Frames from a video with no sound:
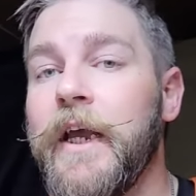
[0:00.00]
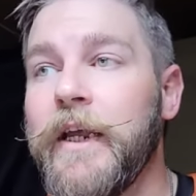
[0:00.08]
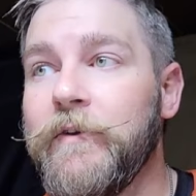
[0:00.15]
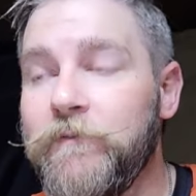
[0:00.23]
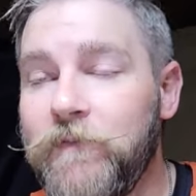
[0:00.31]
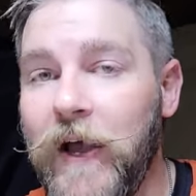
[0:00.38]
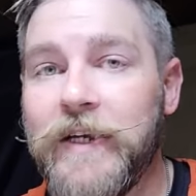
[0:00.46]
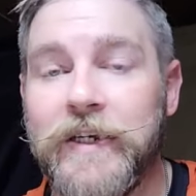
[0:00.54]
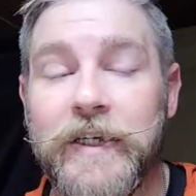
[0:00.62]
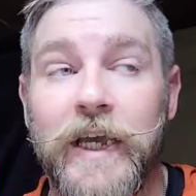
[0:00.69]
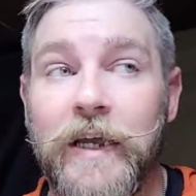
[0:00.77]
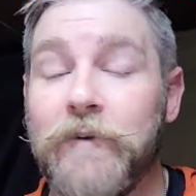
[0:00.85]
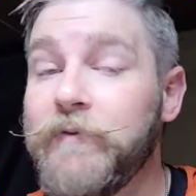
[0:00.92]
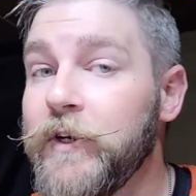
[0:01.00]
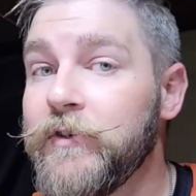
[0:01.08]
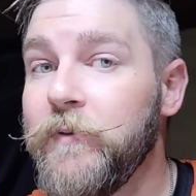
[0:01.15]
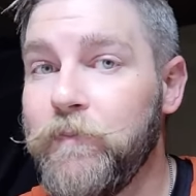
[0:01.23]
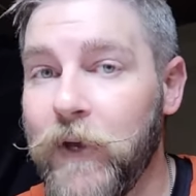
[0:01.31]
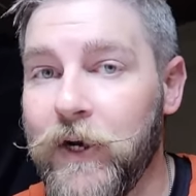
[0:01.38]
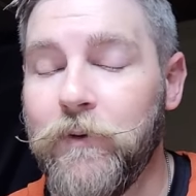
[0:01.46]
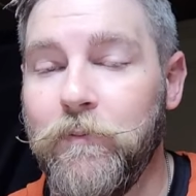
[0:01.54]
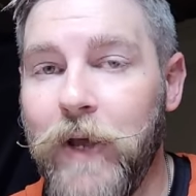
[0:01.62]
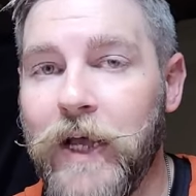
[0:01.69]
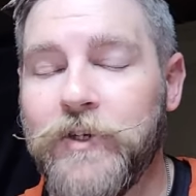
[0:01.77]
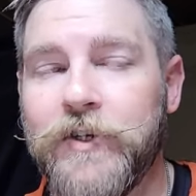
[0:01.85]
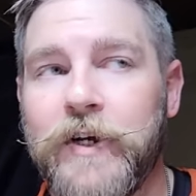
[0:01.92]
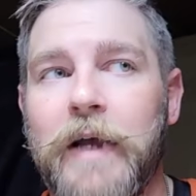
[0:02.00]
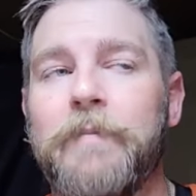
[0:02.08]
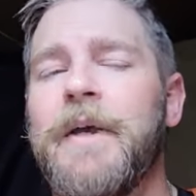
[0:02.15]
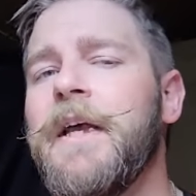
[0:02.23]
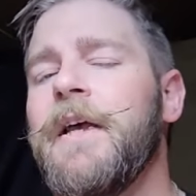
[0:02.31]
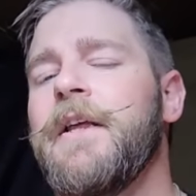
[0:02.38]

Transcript: in finding out if there's a better mousetrap.